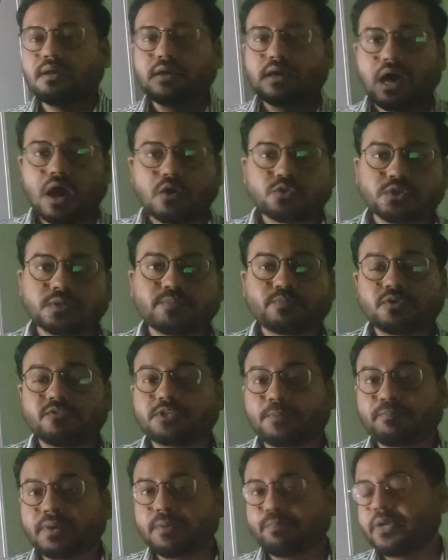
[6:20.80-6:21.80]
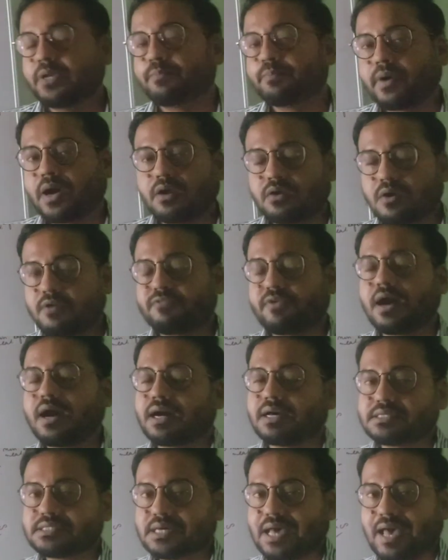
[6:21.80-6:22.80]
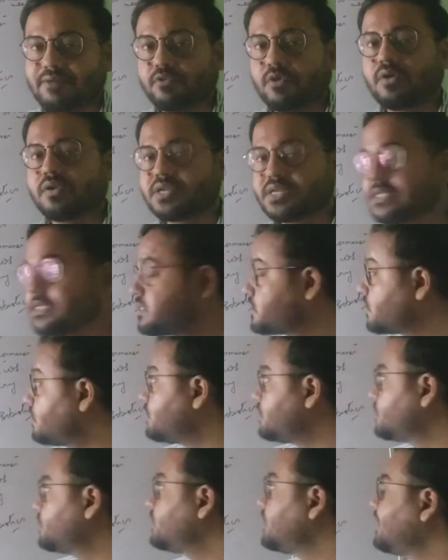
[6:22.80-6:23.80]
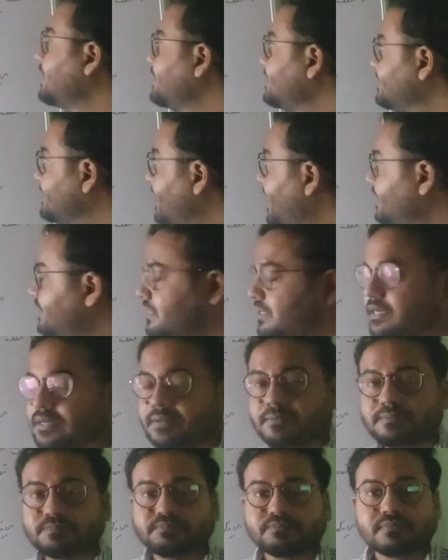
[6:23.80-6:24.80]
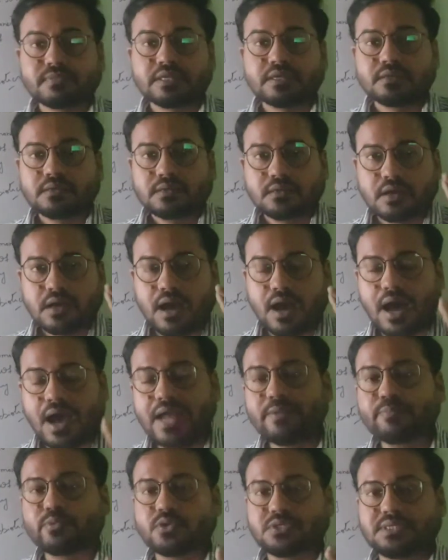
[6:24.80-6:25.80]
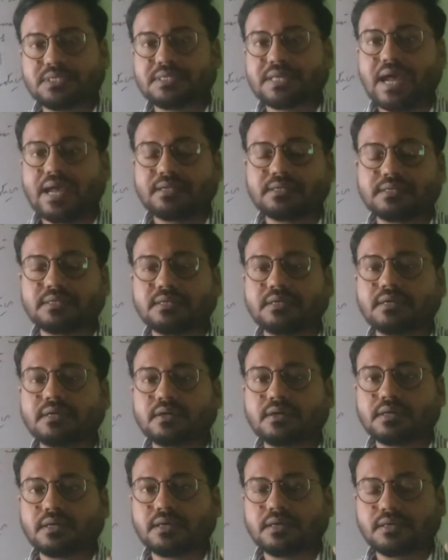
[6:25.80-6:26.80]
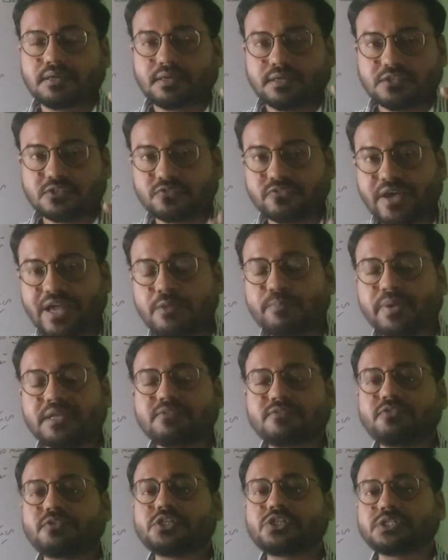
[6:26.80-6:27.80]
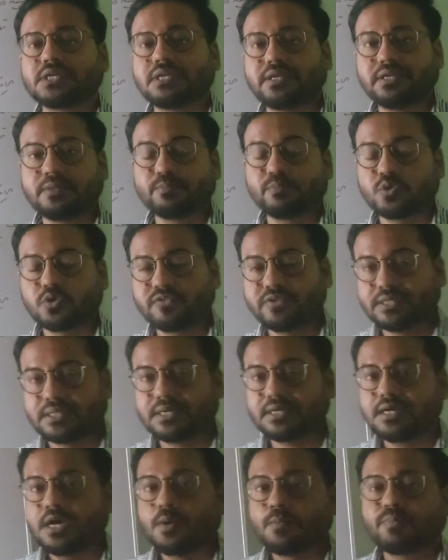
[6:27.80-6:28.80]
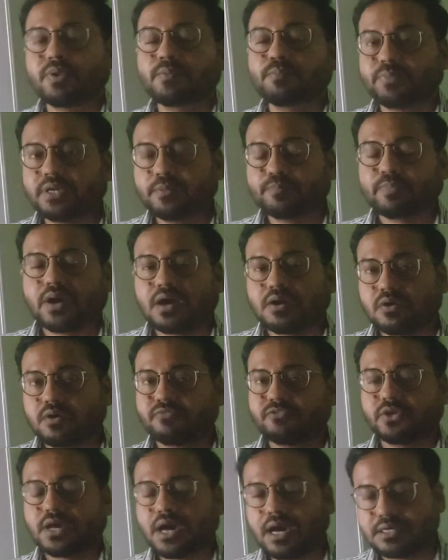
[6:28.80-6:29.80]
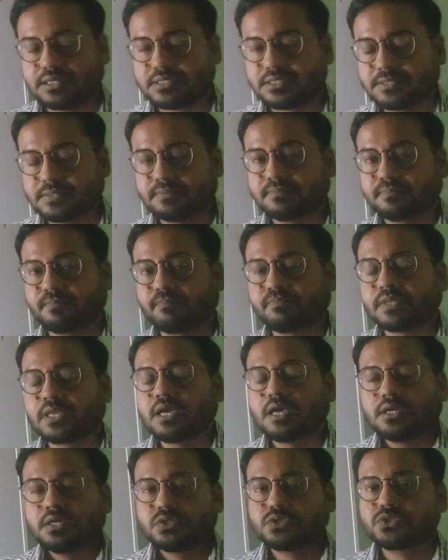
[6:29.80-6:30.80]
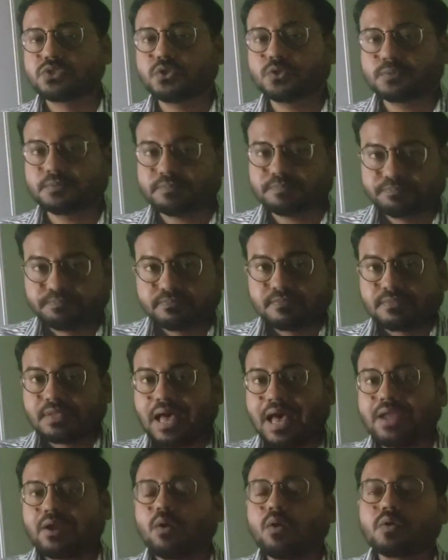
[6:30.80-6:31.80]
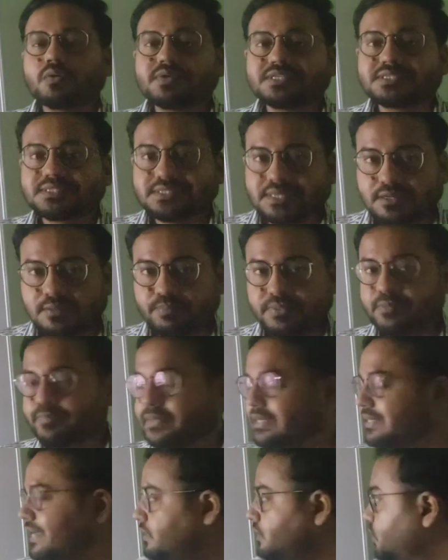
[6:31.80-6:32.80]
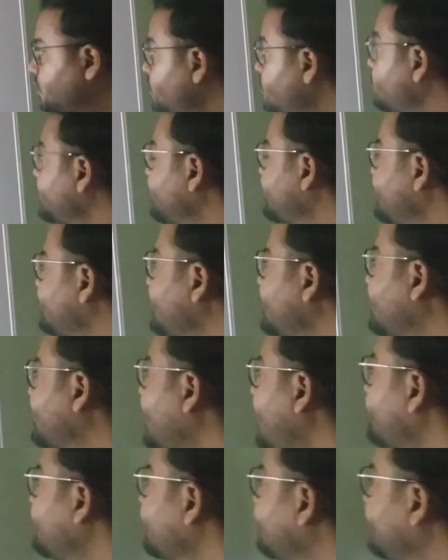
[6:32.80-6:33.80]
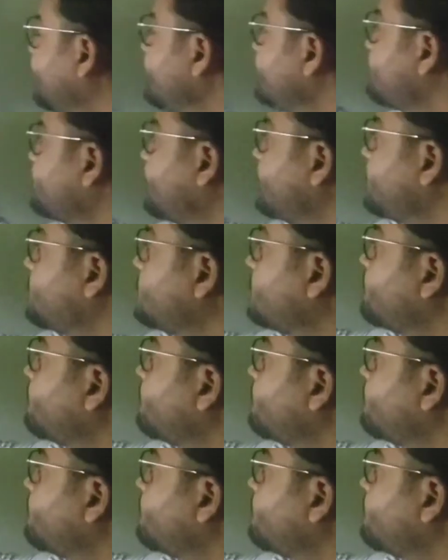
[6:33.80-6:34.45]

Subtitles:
how to improve the pumping power of heart, I've already told you that a high protein diet is very beneficial in improving the pumping power of your heart. So I always tell people that you should stick around this ratio,